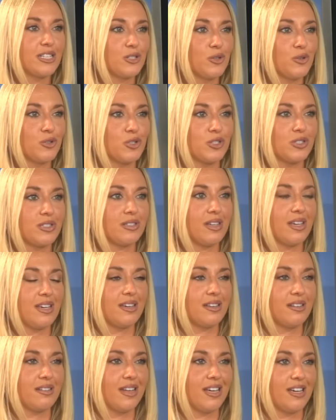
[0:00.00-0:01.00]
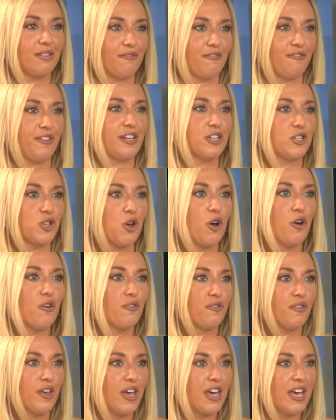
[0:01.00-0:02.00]
It's not just he can finish
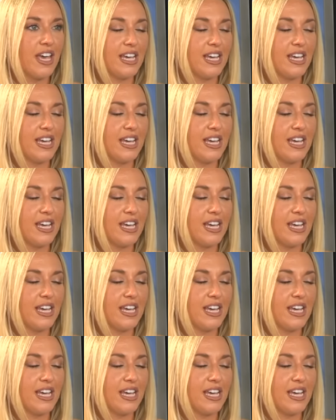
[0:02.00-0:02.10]
off.